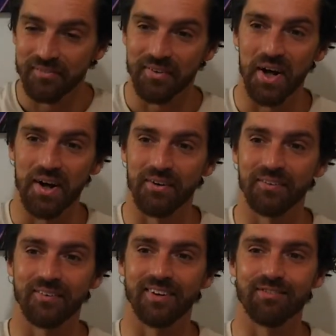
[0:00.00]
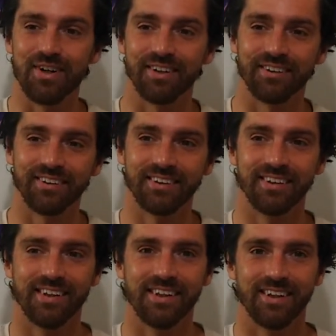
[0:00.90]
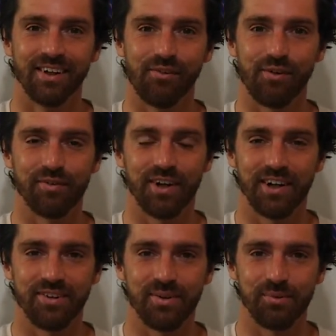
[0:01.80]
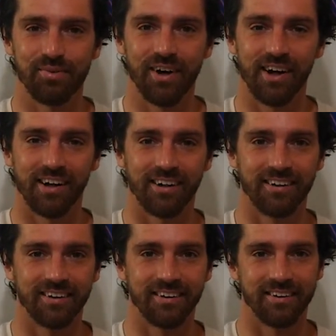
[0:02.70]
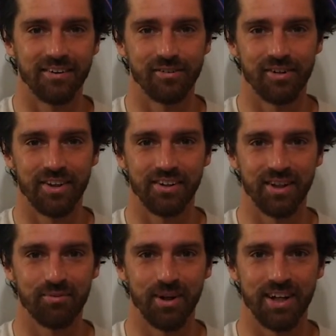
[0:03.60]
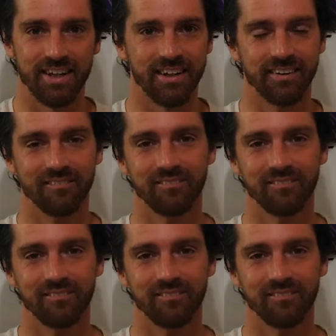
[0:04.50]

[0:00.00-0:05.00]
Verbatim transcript: wow, we've, we've gone too far over the deep end.